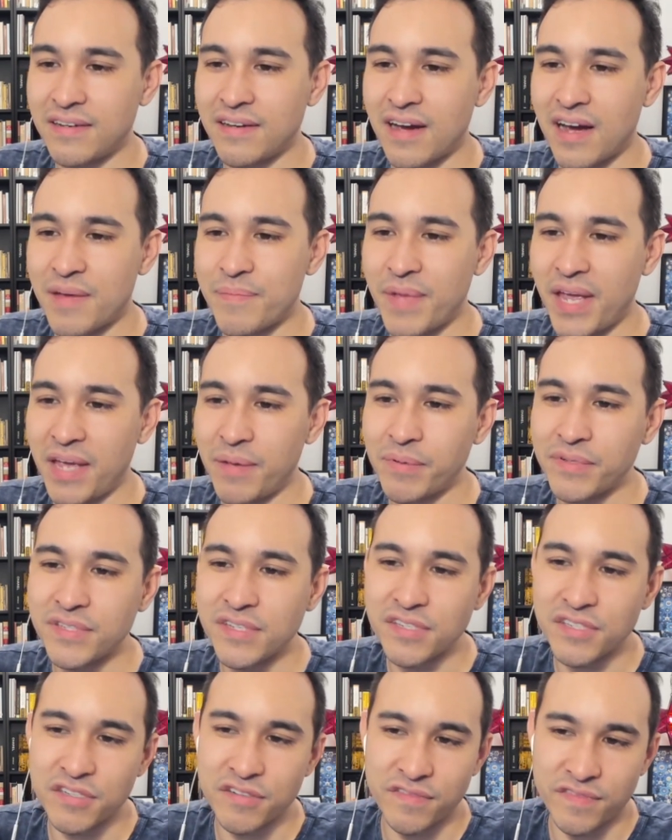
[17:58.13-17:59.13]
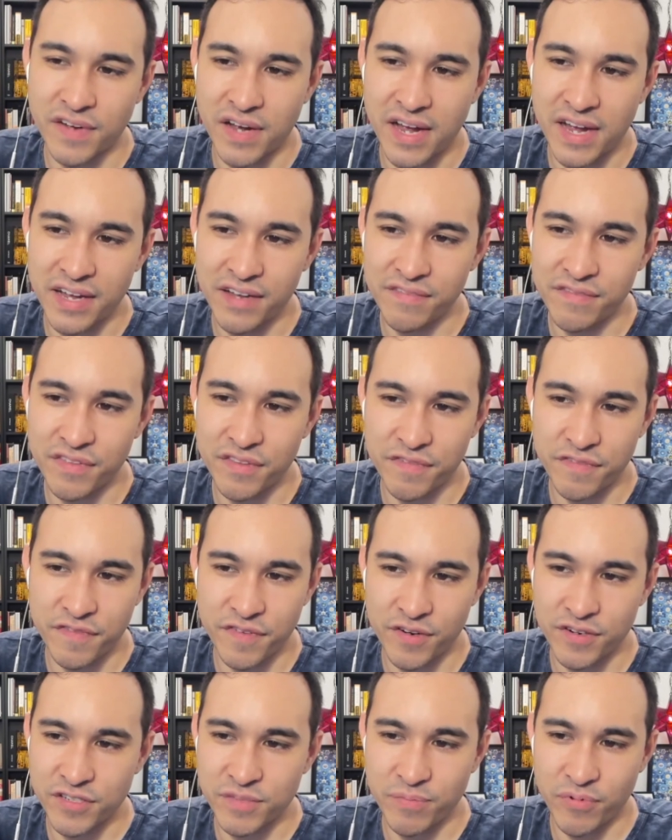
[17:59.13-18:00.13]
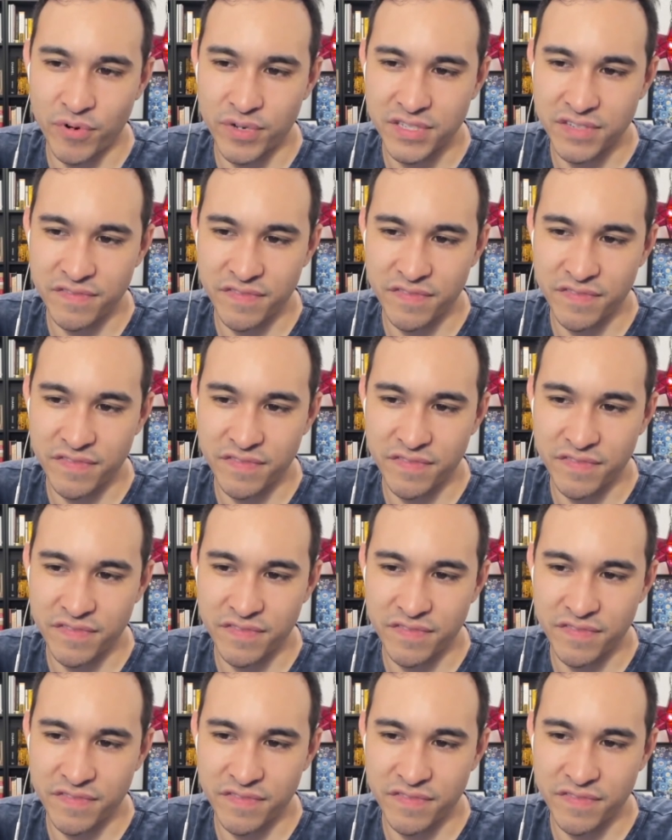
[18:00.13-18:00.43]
I'm able to survive the first Poison